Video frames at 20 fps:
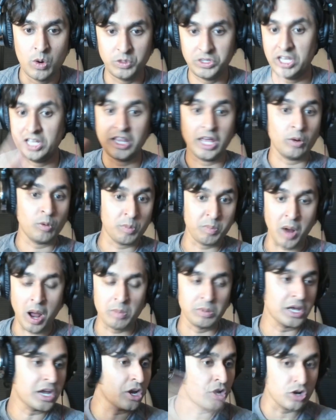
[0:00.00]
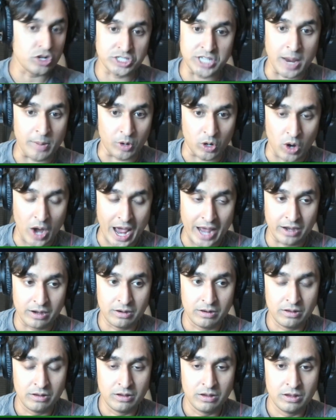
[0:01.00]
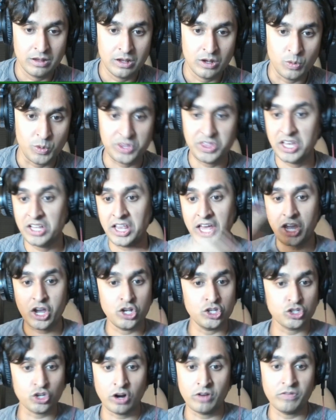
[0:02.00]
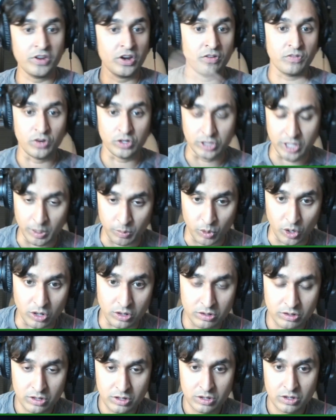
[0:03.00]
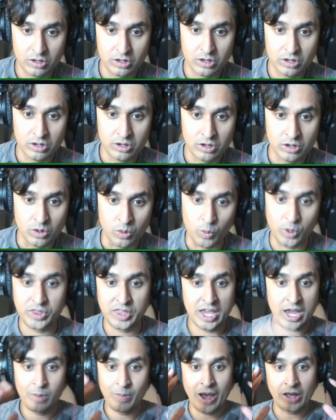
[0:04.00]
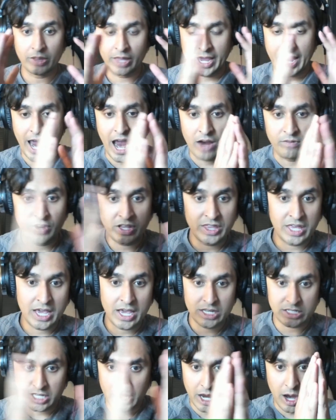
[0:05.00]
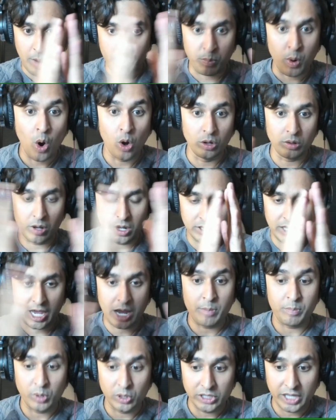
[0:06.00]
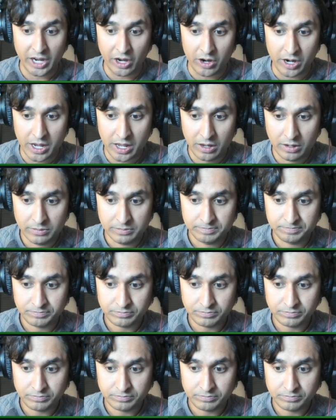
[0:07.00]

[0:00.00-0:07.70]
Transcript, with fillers: We think like Republican or Democrat. We think like conservative or liberal. We think about like everything is like a pol- like a polarity.